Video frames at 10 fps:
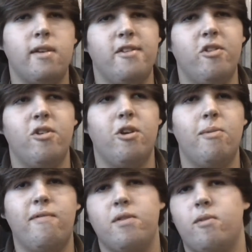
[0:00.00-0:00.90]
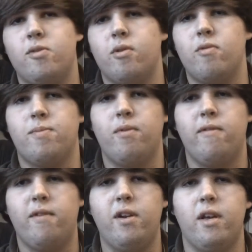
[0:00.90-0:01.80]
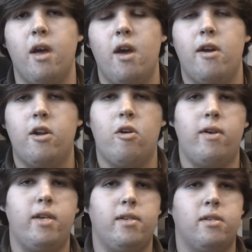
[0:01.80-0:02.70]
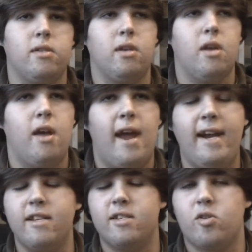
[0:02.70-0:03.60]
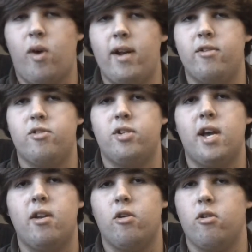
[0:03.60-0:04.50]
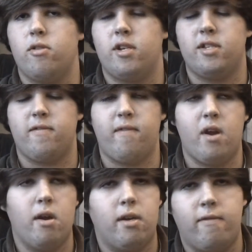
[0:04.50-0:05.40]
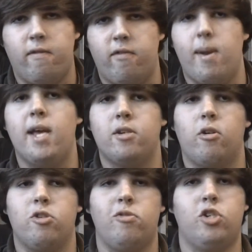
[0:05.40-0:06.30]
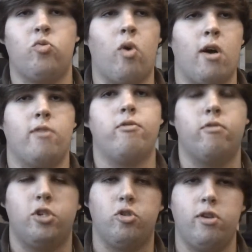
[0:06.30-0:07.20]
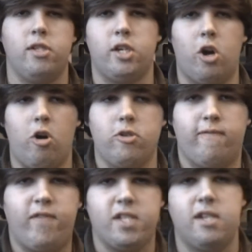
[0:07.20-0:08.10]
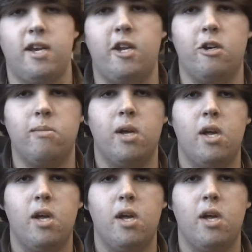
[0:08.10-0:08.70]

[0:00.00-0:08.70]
you know, the humor for the most part was pretty funny. You know, he doesn't quite understand Earth because it's very different from Asgard. So he's just walking through the streets and cars fixing to hit him.